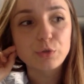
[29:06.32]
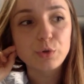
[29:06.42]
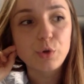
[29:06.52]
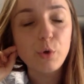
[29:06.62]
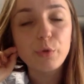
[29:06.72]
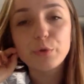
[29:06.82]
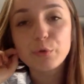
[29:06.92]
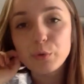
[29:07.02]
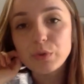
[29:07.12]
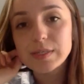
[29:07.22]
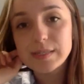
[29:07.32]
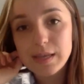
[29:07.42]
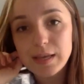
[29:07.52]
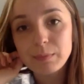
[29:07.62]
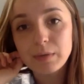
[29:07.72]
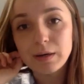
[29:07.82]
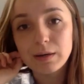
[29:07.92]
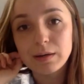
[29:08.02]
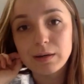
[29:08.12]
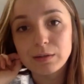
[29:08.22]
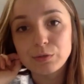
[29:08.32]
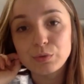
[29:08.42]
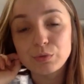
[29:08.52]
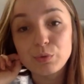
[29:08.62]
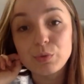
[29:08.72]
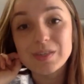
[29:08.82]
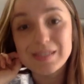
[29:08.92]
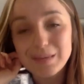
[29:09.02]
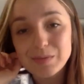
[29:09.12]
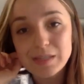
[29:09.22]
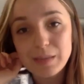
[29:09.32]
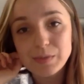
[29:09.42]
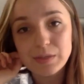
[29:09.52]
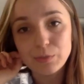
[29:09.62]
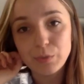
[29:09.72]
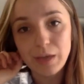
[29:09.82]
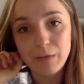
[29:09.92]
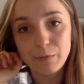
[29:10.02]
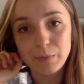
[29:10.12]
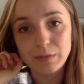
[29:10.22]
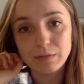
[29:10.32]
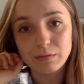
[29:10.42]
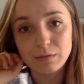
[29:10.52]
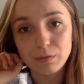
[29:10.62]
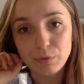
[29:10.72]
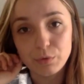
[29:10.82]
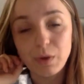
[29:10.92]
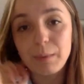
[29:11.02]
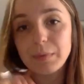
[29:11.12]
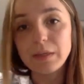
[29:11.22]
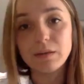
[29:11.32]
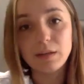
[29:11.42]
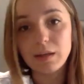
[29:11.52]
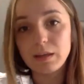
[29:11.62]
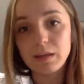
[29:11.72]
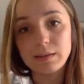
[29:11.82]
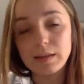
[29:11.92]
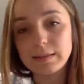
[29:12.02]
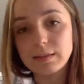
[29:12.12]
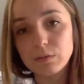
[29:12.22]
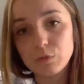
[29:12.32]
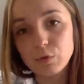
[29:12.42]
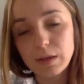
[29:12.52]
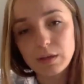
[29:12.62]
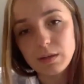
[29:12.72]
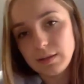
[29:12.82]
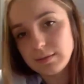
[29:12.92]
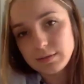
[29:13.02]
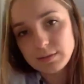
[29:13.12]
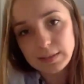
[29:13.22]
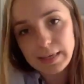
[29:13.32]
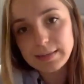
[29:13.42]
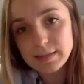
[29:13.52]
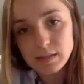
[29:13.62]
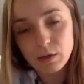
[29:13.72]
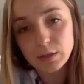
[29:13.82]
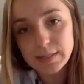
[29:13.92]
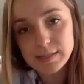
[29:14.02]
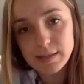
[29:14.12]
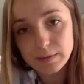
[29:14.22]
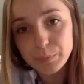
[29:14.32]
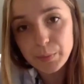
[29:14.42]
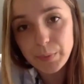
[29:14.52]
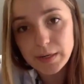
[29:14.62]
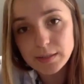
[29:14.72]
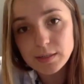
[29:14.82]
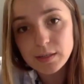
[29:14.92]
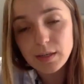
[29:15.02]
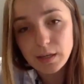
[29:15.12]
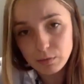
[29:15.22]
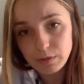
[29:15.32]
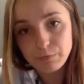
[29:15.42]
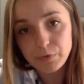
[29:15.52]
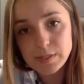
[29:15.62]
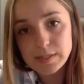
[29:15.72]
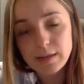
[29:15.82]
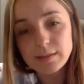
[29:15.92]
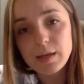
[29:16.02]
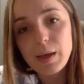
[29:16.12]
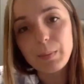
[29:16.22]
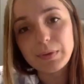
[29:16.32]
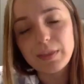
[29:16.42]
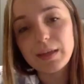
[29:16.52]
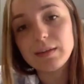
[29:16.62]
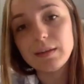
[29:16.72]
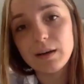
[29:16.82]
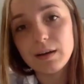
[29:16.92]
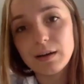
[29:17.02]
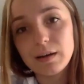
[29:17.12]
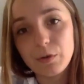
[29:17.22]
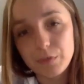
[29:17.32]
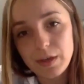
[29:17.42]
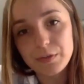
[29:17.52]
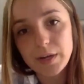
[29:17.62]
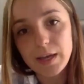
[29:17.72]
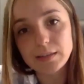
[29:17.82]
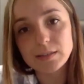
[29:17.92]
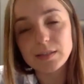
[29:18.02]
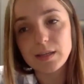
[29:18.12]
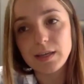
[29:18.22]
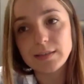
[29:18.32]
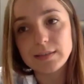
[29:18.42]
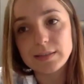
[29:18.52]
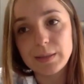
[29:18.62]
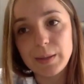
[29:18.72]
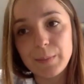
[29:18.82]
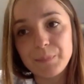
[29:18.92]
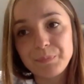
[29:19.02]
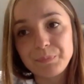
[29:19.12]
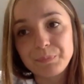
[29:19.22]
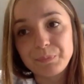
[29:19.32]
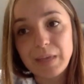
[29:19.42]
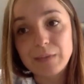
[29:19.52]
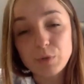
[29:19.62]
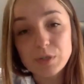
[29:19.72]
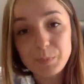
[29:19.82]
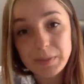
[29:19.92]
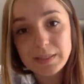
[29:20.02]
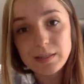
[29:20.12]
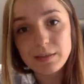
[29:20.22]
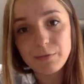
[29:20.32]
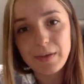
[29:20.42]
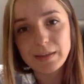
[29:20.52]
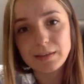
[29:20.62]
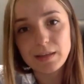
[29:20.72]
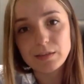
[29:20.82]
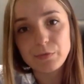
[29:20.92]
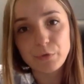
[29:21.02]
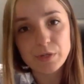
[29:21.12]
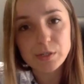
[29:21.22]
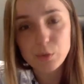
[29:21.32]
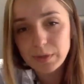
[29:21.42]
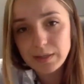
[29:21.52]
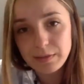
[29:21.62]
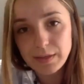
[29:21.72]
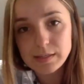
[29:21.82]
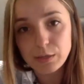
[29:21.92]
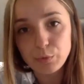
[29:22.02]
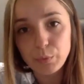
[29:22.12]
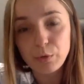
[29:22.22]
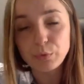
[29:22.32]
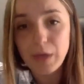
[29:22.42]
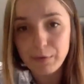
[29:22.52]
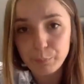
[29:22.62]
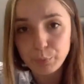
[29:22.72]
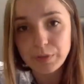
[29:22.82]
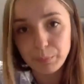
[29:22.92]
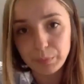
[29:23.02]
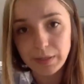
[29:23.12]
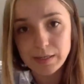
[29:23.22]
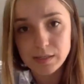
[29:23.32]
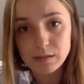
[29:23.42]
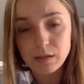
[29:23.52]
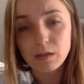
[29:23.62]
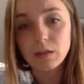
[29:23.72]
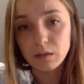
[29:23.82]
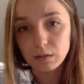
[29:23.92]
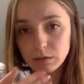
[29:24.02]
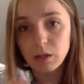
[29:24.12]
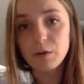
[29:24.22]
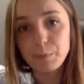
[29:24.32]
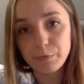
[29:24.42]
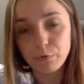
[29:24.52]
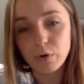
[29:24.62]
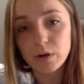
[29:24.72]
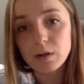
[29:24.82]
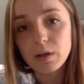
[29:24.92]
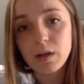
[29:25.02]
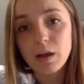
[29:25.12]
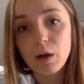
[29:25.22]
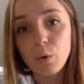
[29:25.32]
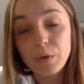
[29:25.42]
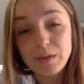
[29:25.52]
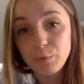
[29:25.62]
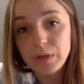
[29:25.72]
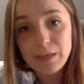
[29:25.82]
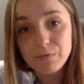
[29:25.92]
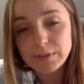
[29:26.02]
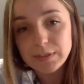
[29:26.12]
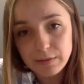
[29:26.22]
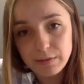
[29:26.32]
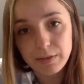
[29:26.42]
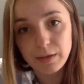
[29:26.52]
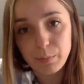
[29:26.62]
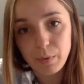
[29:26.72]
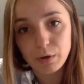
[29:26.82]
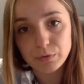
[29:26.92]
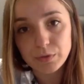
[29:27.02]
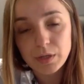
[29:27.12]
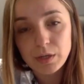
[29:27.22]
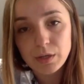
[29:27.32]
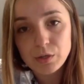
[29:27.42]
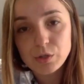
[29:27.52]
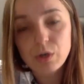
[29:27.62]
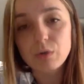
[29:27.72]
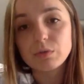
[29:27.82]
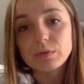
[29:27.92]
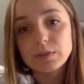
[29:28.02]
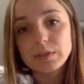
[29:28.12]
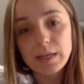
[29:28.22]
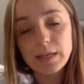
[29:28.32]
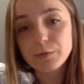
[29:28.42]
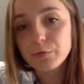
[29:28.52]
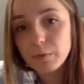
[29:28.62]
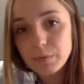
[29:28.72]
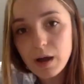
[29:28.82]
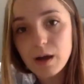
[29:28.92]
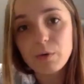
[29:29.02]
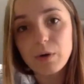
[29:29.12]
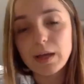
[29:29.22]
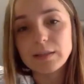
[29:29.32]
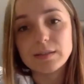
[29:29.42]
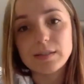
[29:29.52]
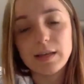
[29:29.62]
go through the same to the same steps that we have been through. I mean, it got us unprepared in first sight, but then on the other hand, it was pity the fact that for so many things that we could have put in place long before, we even didn't think about. So take it from now and